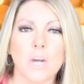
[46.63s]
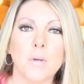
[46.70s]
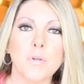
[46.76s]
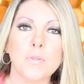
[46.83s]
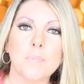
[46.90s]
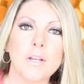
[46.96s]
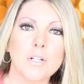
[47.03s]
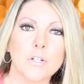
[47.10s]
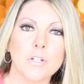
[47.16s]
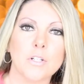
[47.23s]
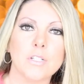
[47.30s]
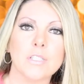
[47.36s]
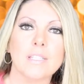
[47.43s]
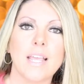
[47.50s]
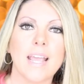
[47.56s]
Both my
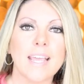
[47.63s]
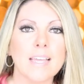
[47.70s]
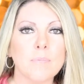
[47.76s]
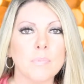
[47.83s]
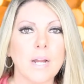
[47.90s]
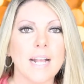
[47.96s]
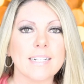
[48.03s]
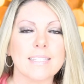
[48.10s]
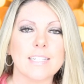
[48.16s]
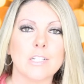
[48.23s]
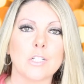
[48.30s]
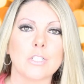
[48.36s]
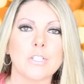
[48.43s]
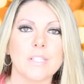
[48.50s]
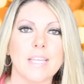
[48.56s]
girls and
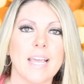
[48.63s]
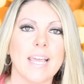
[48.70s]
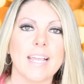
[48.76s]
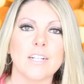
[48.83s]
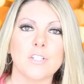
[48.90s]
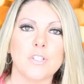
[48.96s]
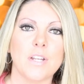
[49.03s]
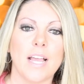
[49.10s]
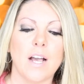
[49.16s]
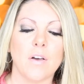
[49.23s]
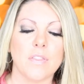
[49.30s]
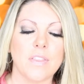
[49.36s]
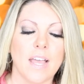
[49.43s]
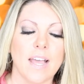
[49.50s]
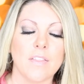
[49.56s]
Braxton are to the age
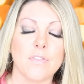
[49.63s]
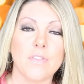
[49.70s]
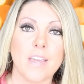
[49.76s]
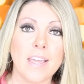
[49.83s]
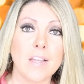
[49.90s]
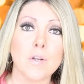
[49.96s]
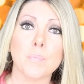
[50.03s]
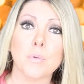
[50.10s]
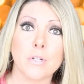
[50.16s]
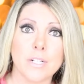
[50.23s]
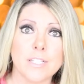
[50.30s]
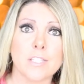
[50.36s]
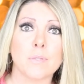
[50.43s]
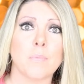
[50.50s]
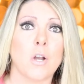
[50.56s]
now that they are
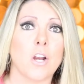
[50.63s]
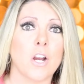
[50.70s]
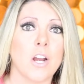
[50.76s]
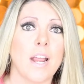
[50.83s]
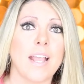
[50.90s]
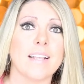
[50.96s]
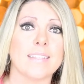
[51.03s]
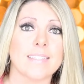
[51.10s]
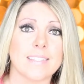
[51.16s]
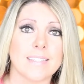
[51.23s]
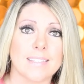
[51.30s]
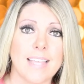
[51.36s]
pretty smart and